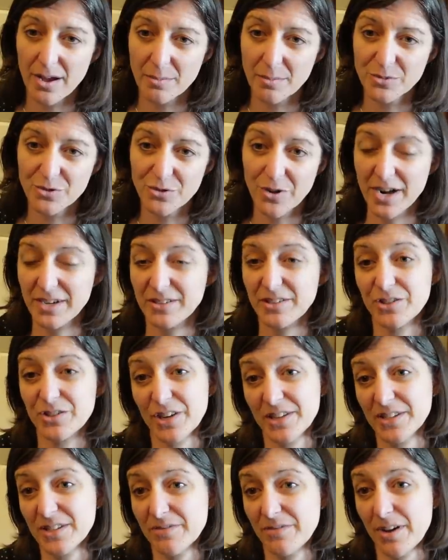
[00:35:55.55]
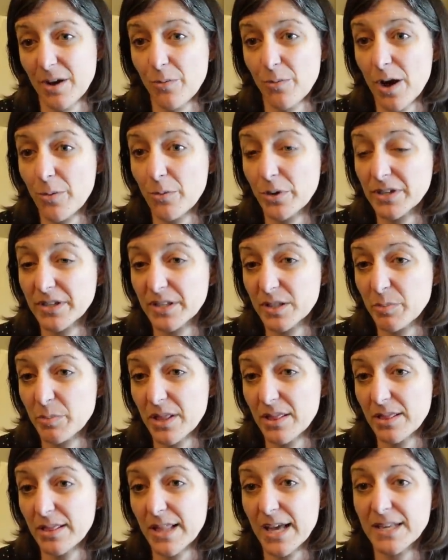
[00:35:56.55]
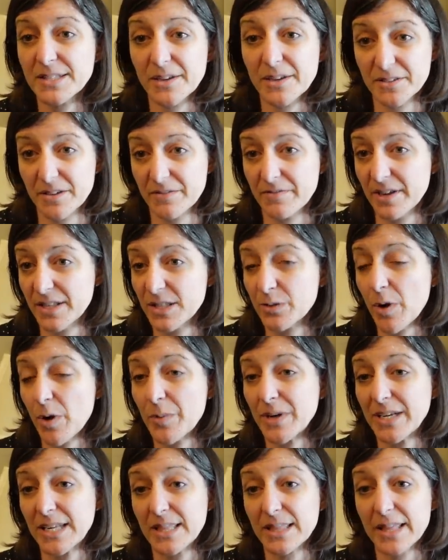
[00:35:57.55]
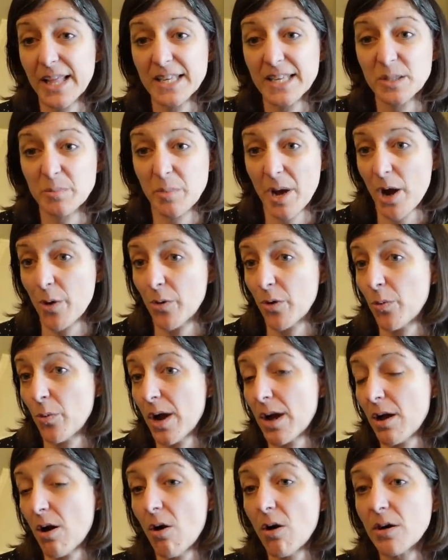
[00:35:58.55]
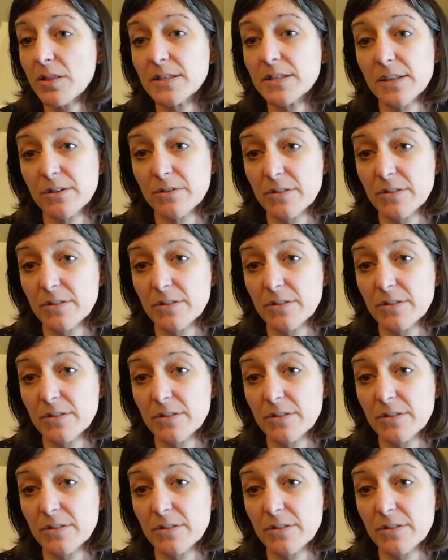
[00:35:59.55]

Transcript: trying to justify why we're going to spend less on defense, why we need less power, why all these other